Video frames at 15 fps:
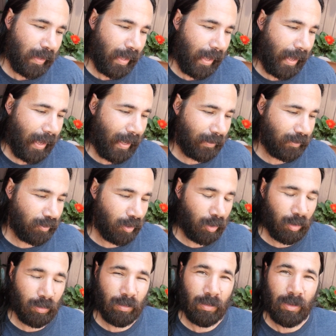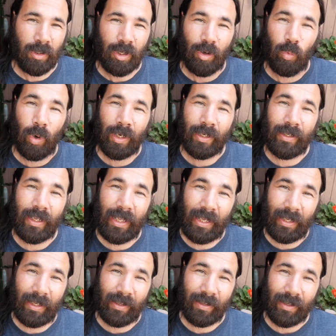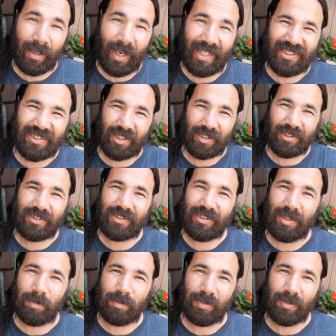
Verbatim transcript: And you know, one day I took a sip